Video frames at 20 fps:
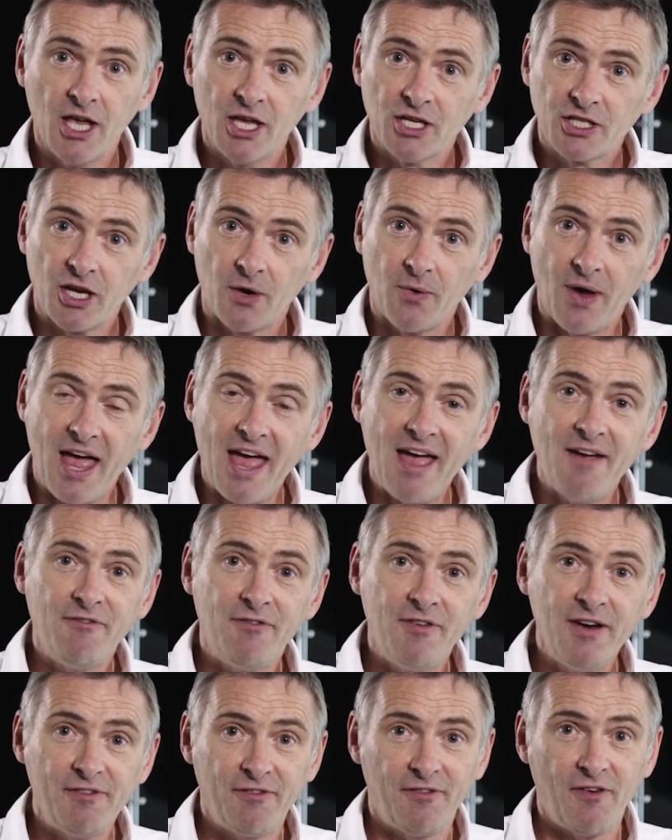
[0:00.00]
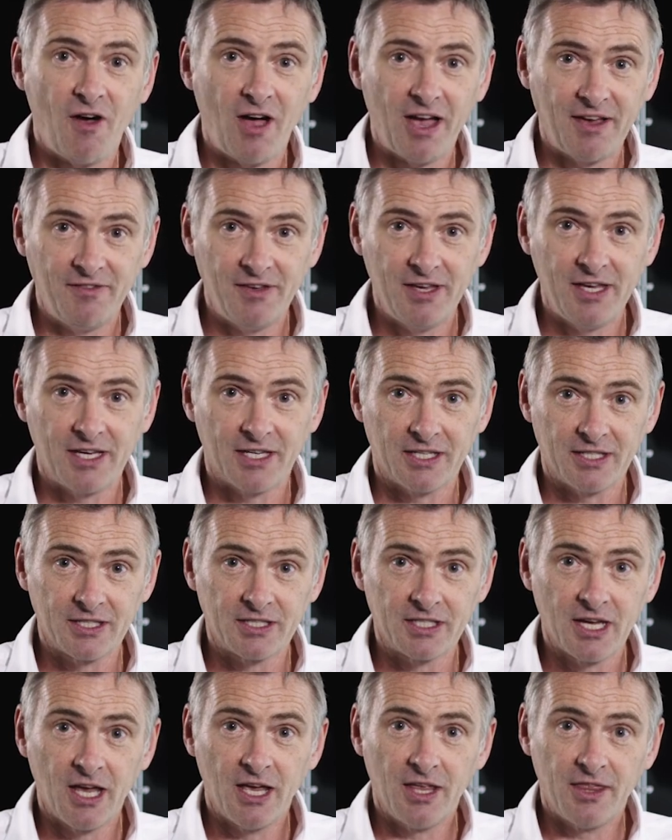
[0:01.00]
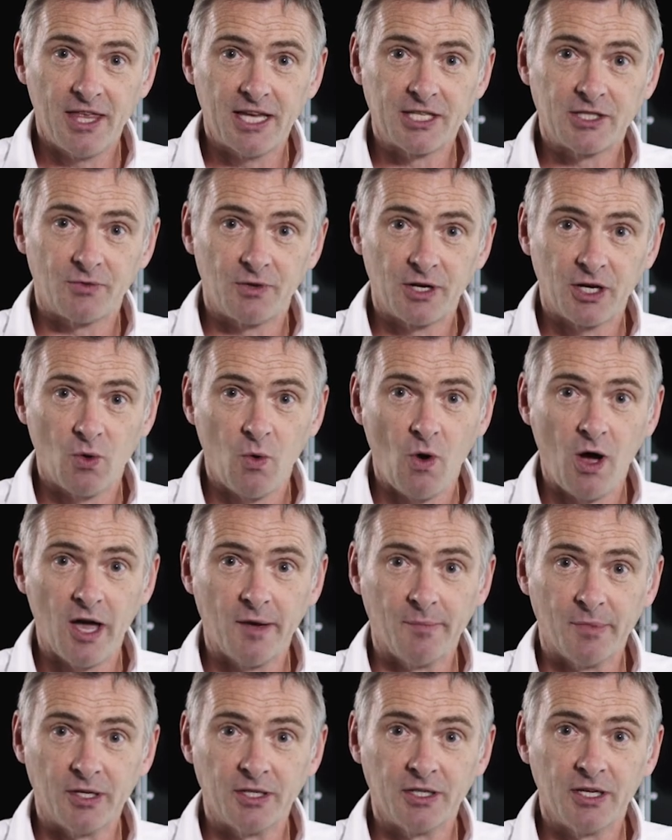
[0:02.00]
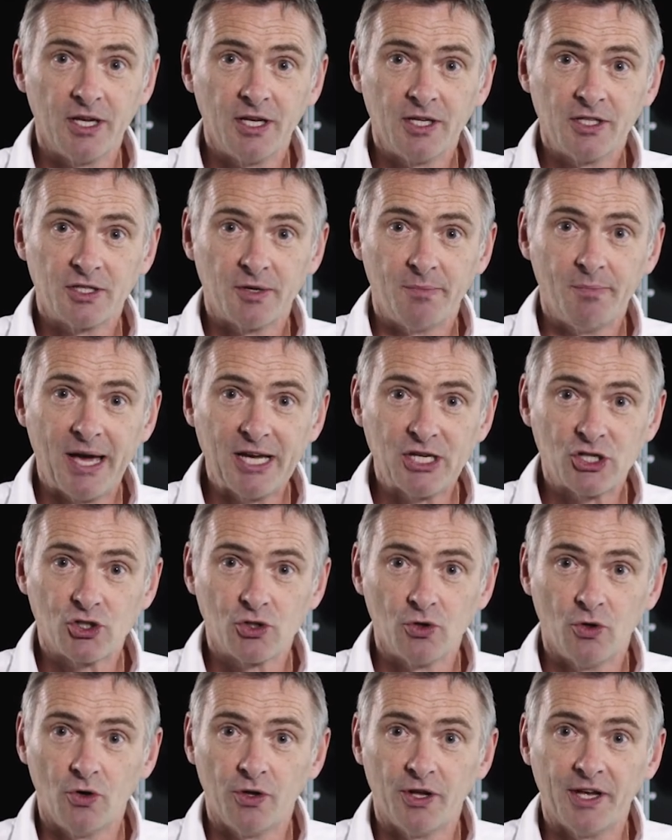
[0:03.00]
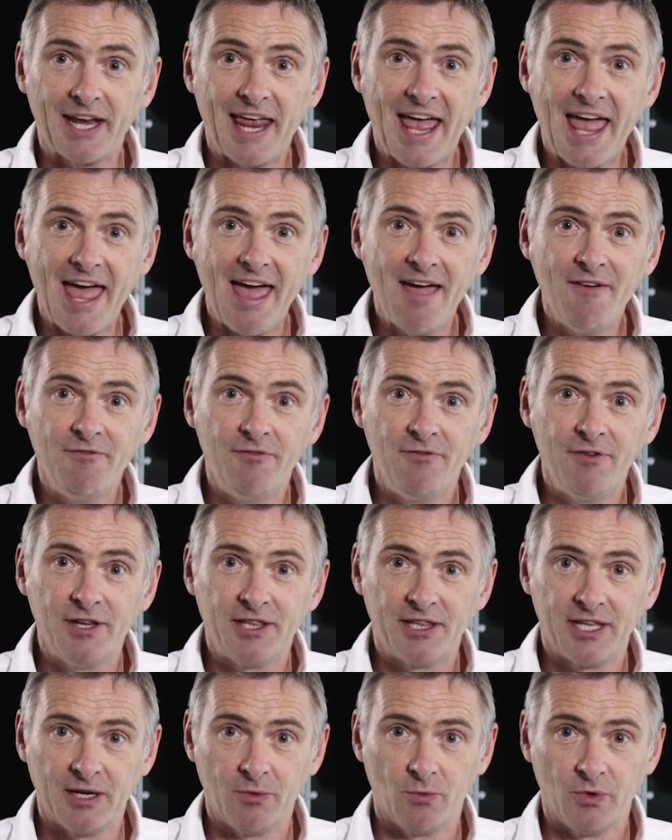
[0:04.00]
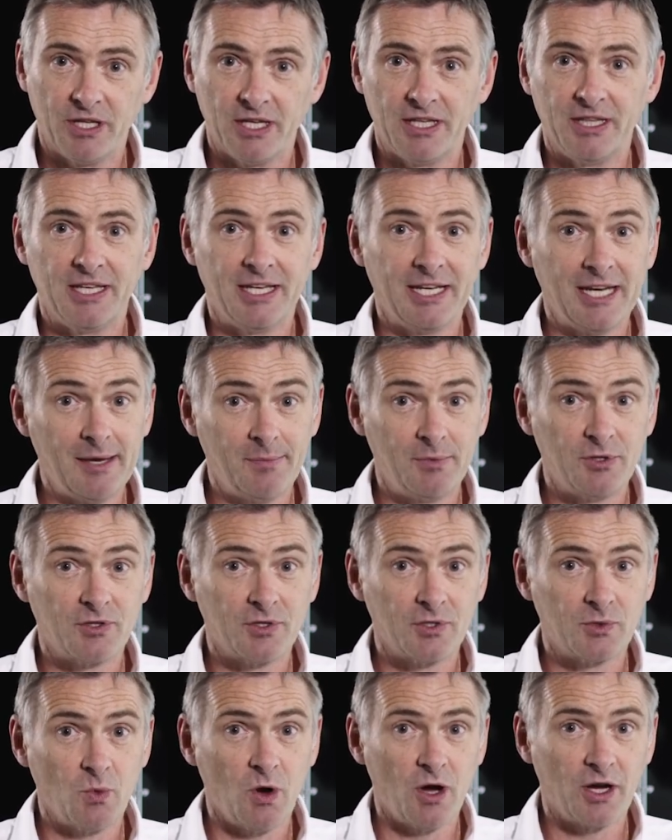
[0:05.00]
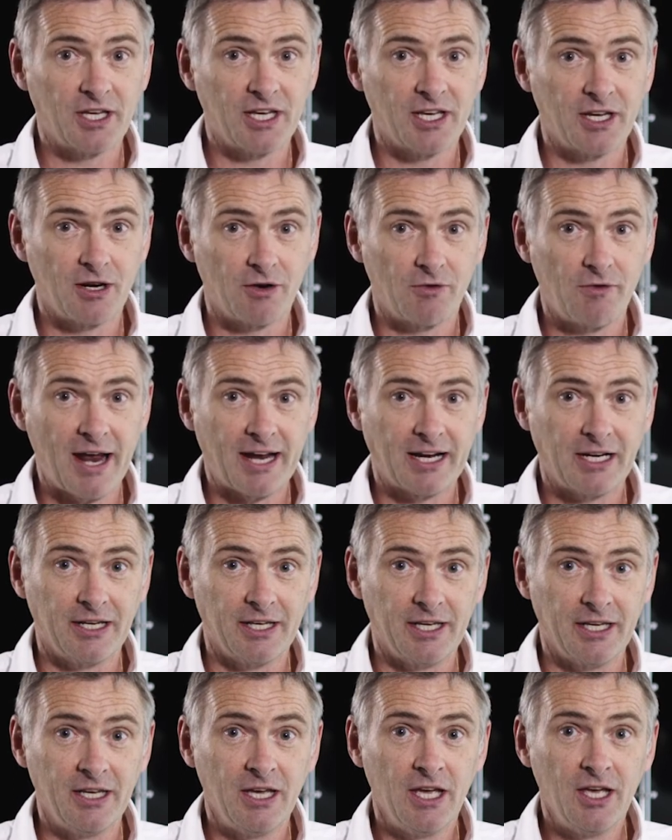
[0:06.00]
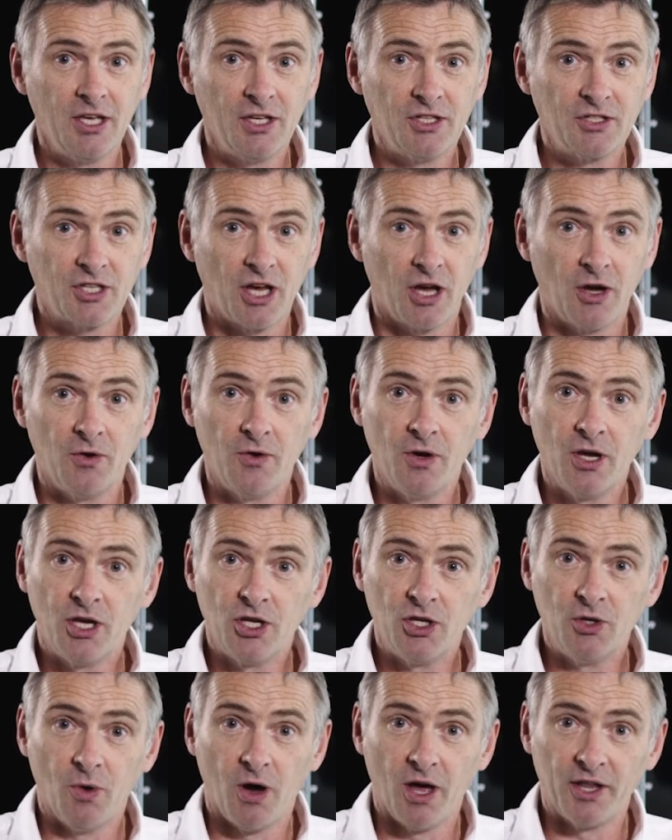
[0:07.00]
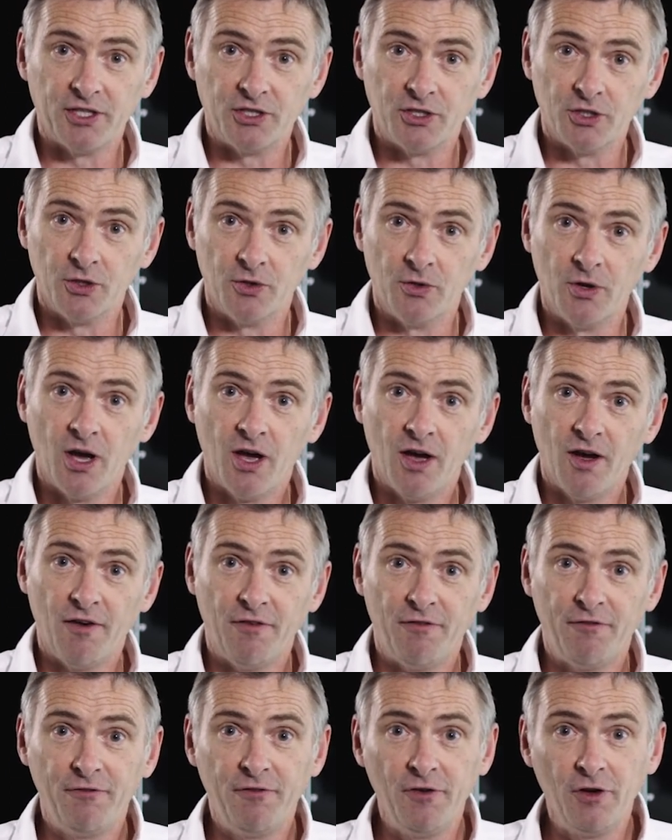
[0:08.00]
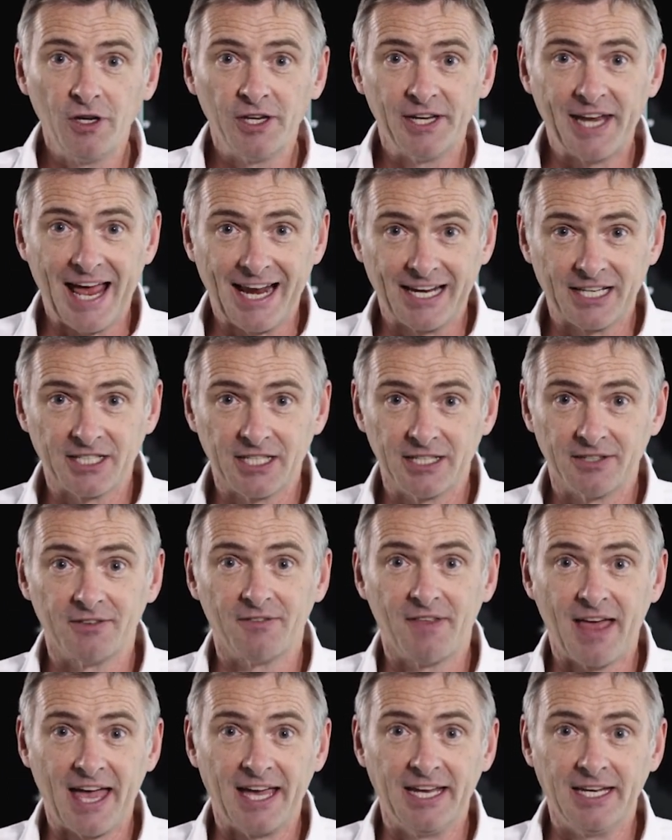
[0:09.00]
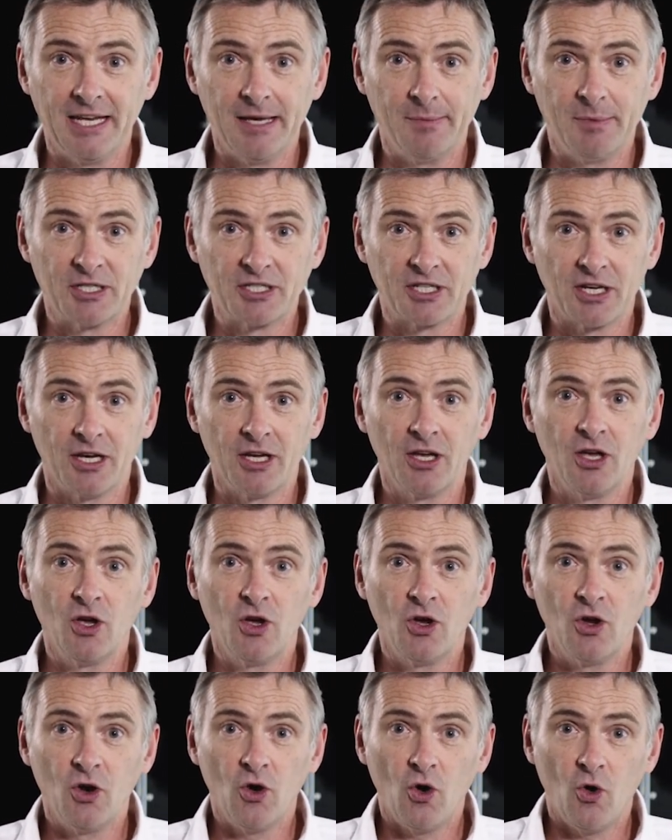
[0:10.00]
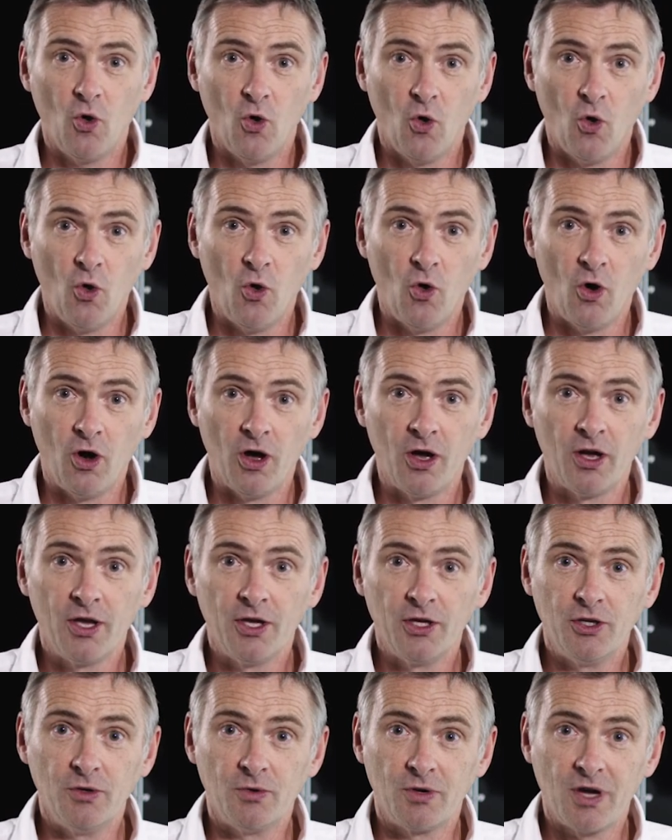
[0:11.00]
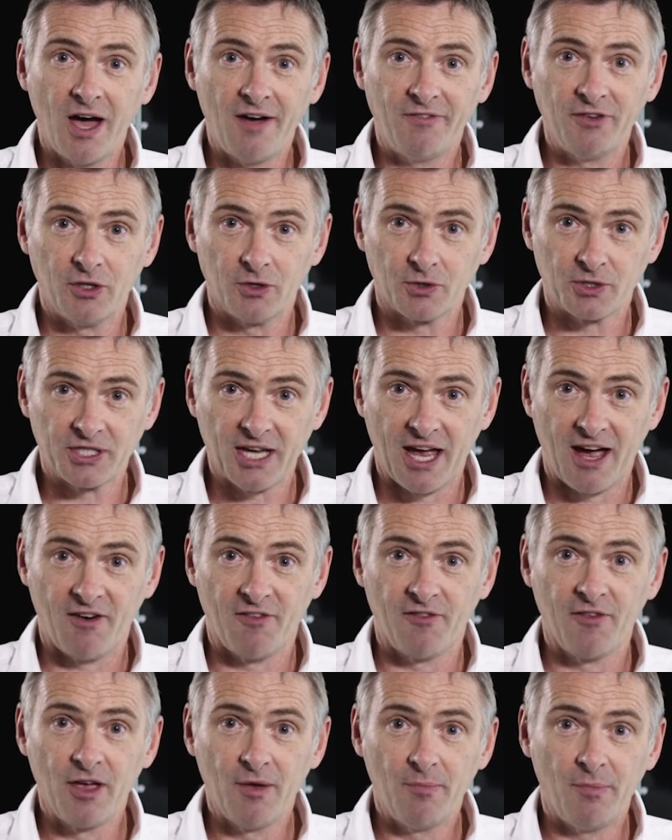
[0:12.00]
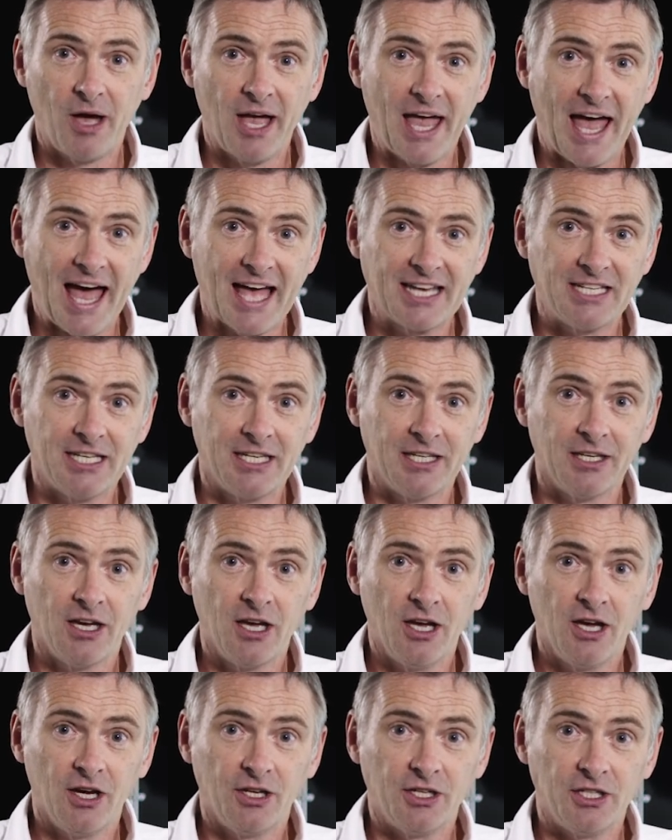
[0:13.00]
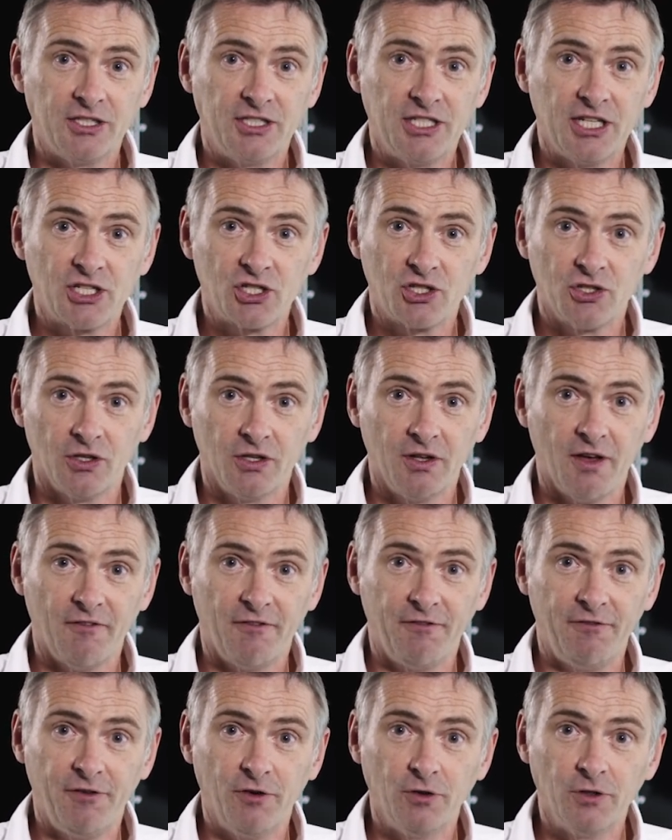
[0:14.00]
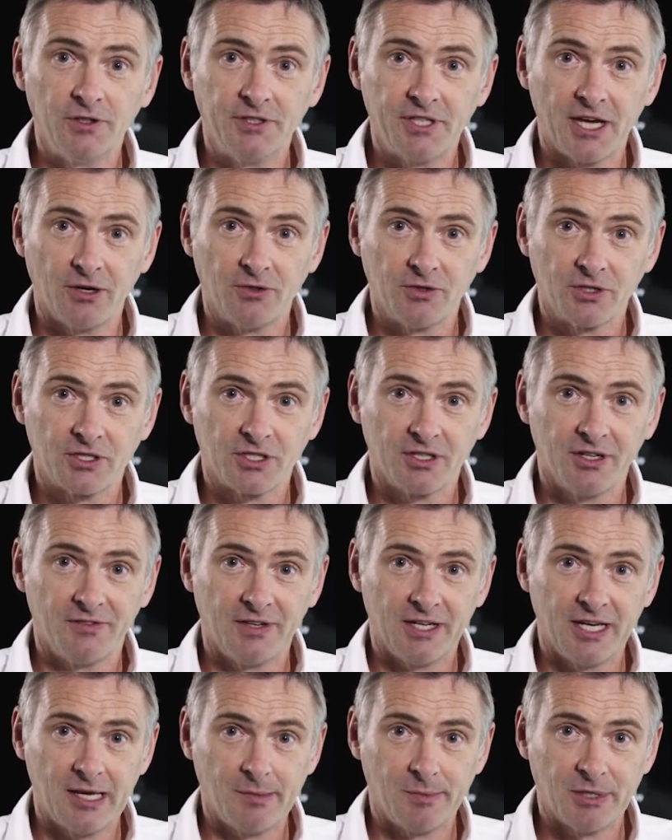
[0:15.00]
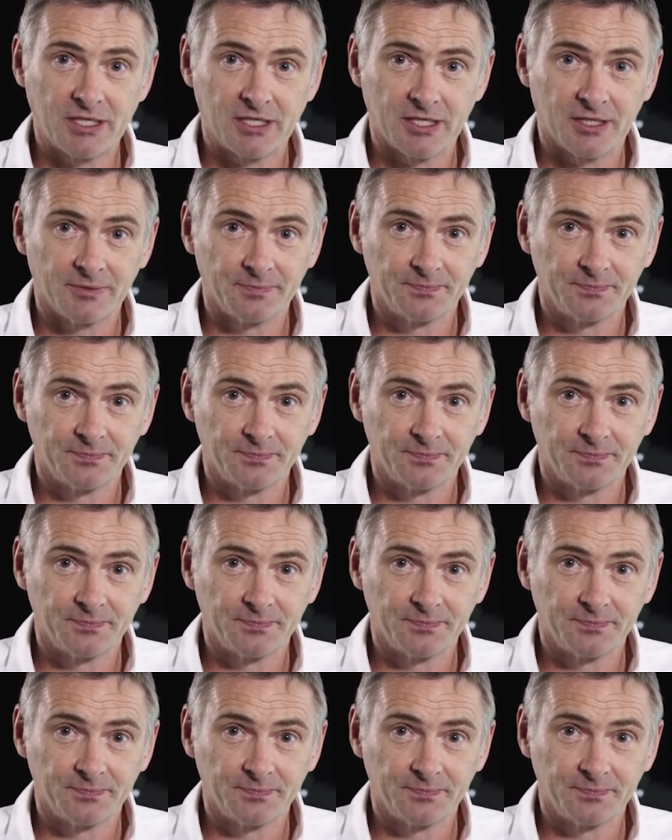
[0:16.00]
So every five years, there's a requirement to make sure that everything within the inhibitor is working correctly. So you either do a full analysis of that inhibitor or you cover yourself by adding an additional full dose of inhibitor.